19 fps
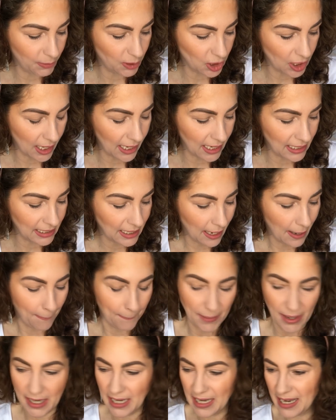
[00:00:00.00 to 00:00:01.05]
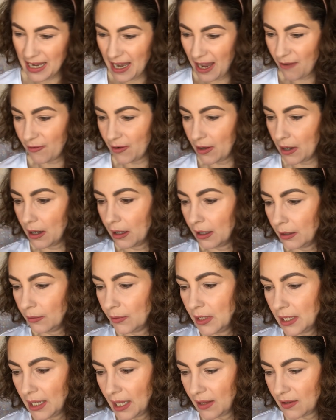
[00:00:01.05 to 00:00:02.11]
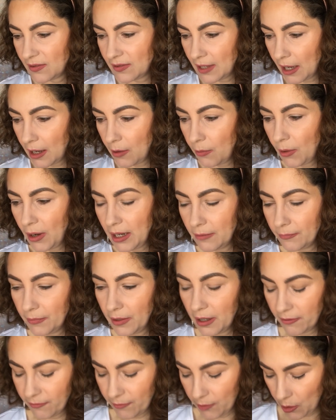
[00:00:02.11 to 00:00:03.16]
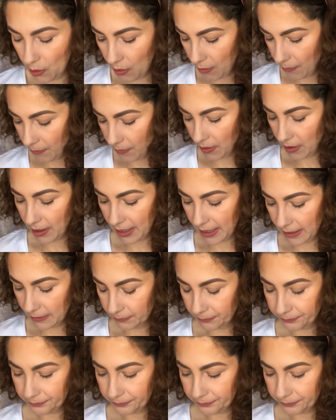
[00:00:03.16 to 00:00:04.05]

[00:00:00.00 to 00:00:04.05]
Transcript: shade, but you never know. So I've got my